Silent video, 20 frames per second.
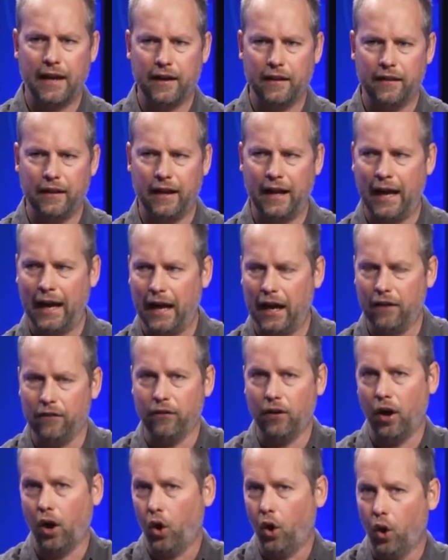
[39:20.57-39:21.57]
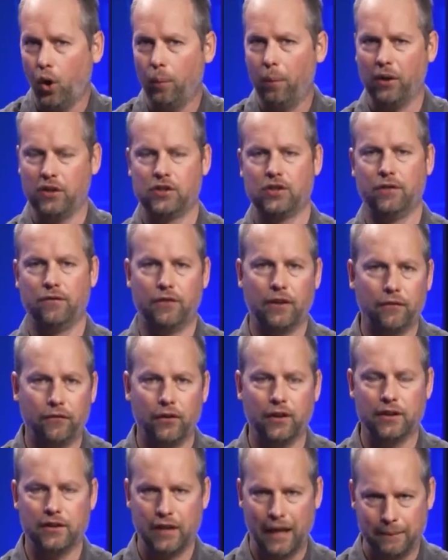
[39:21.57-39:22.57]
that have a whole bunch of
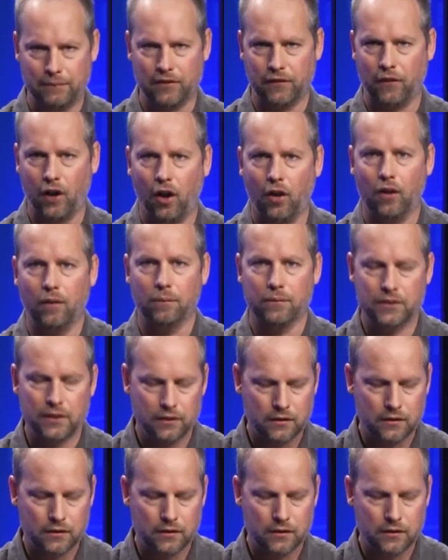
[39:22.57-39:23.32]
different types of columns.